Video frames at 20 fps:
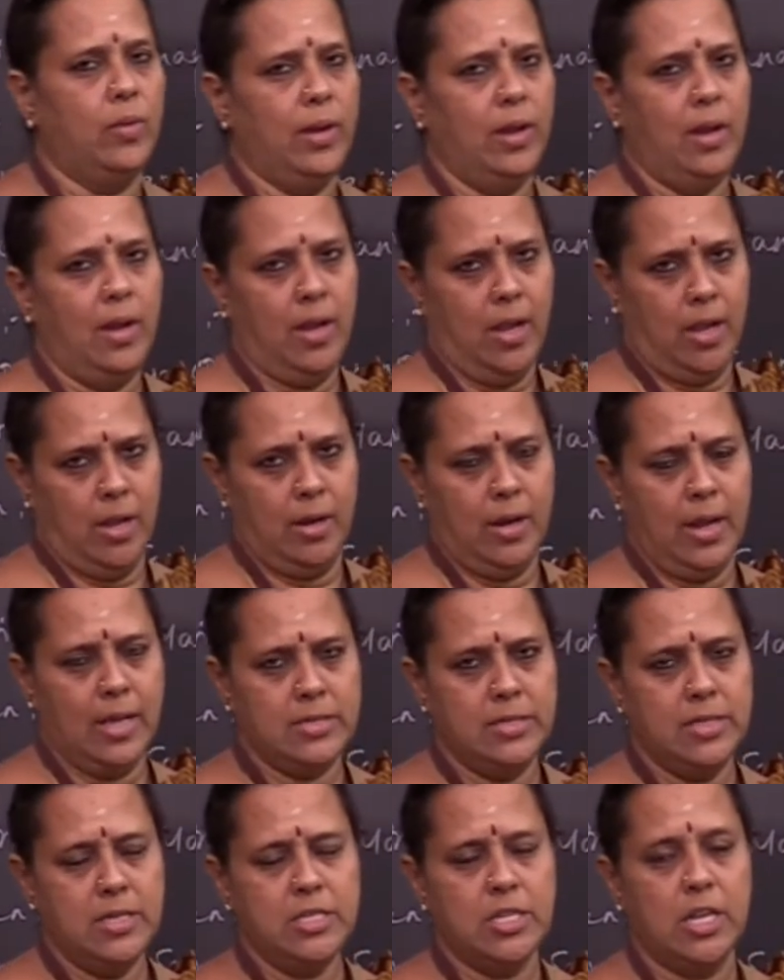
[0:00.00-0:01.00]
only. It
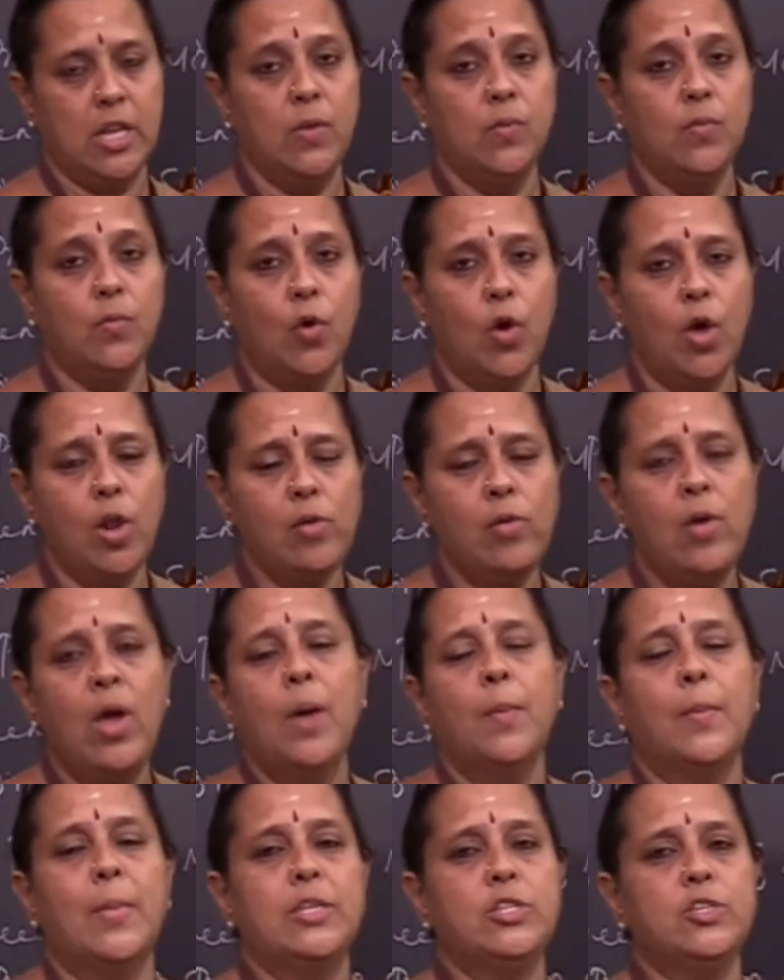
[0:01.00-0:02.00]
doesn't involve
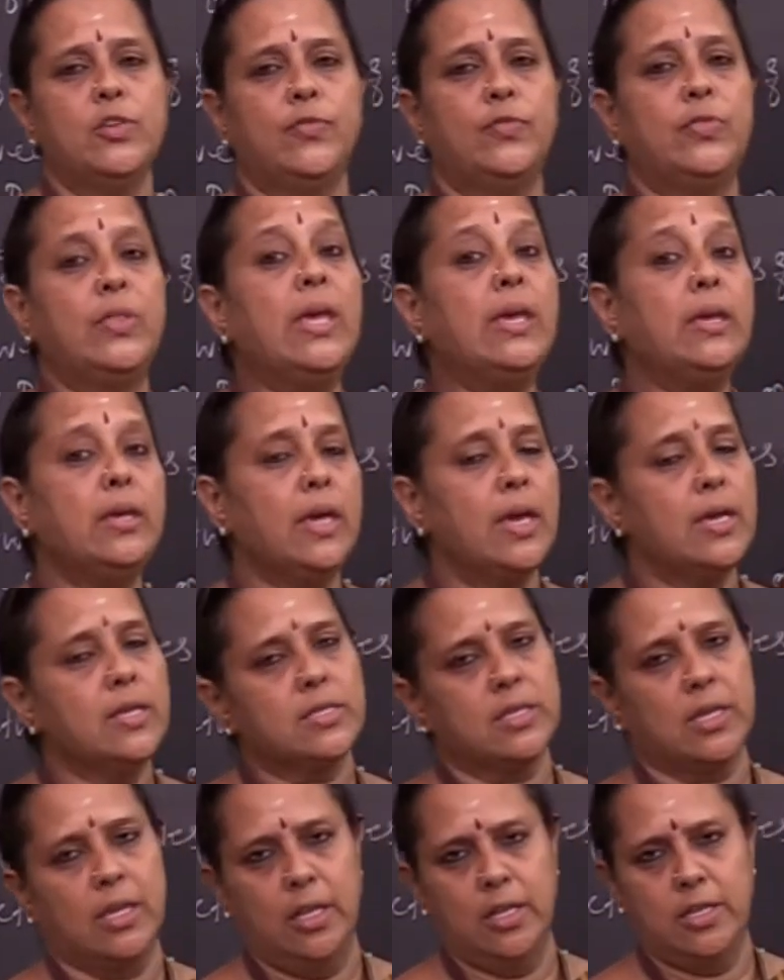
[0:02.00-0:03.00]
much of thinking
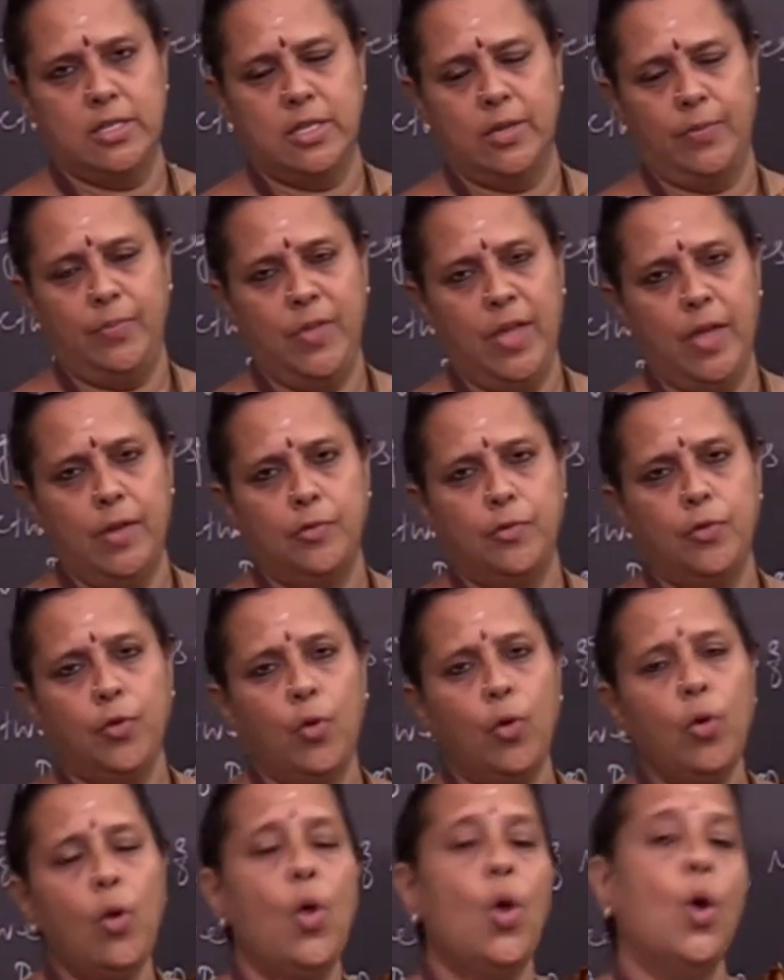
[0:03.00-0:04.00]
skills.
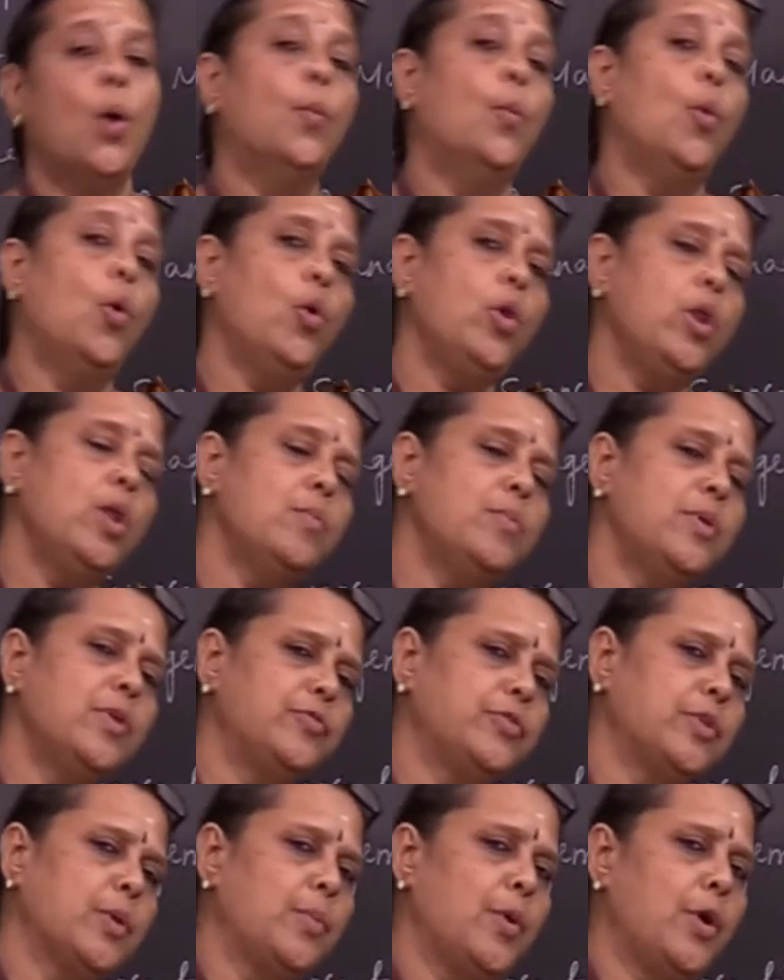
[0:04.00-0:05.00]
Therefore, more number of
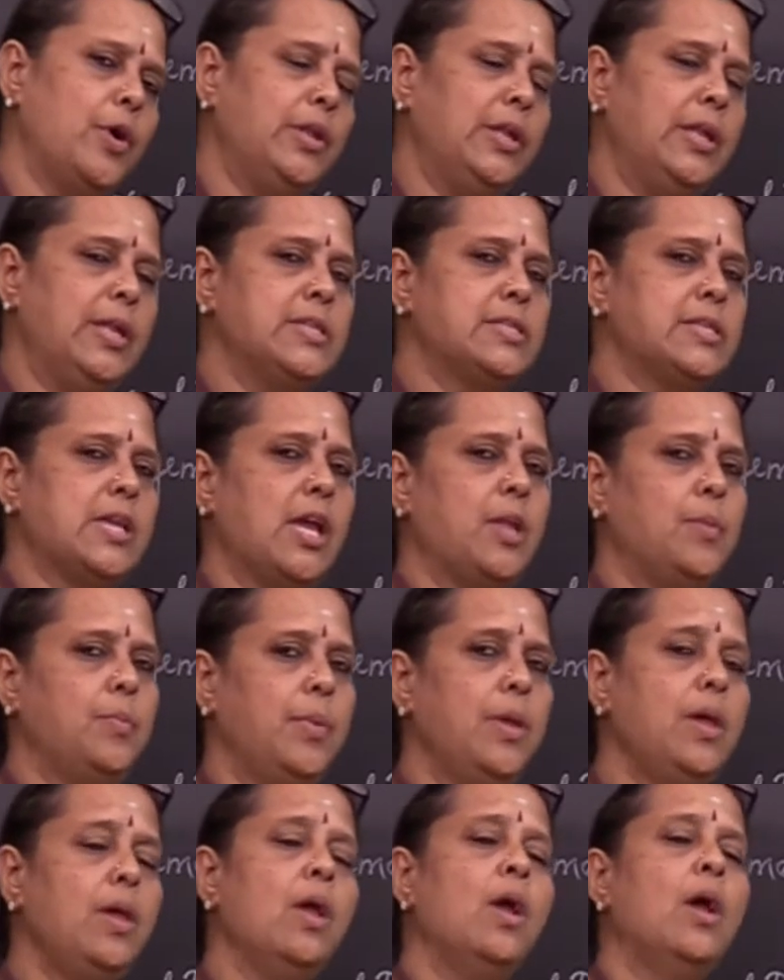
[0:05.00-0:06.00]
subordinates can
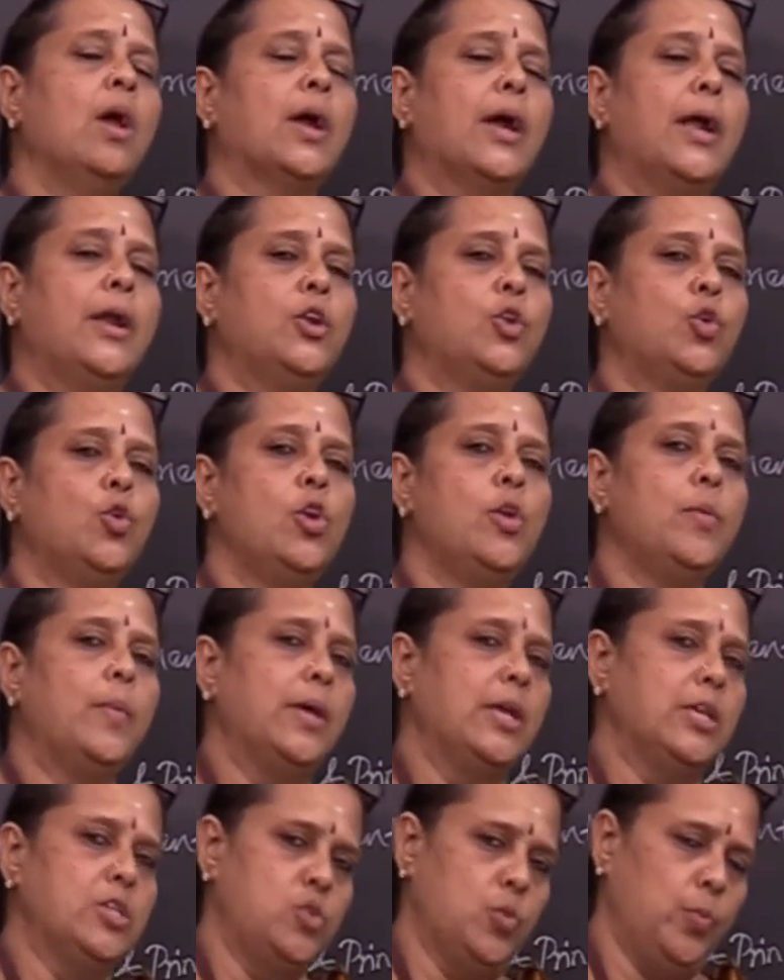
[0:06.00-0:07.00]
be controlled by
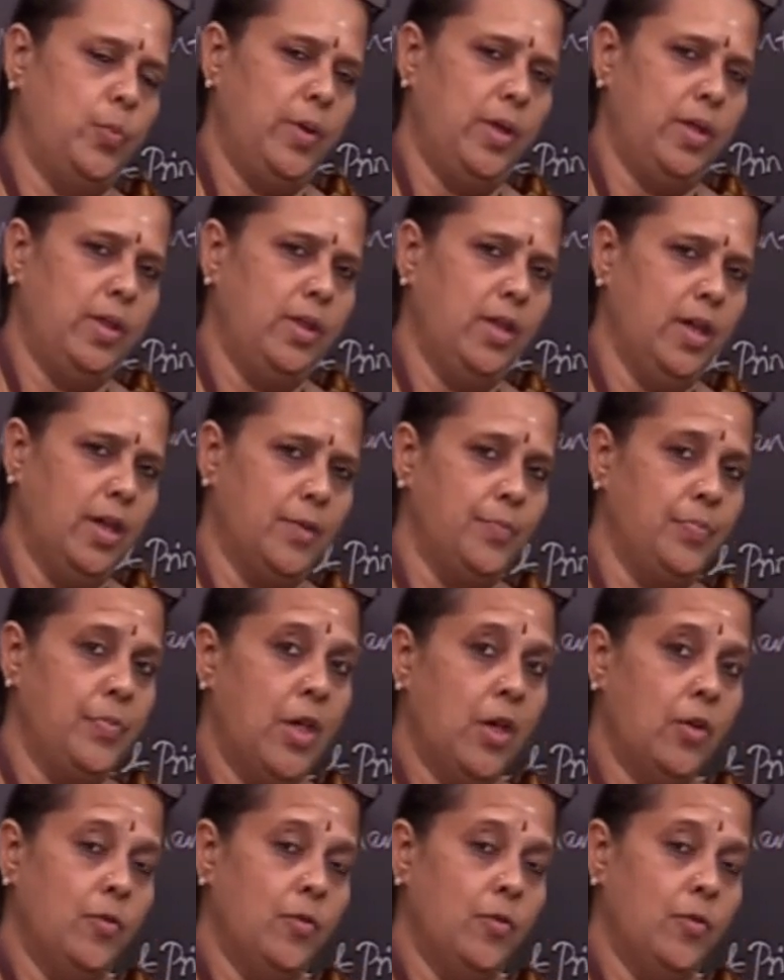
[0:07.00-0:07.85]
a superior.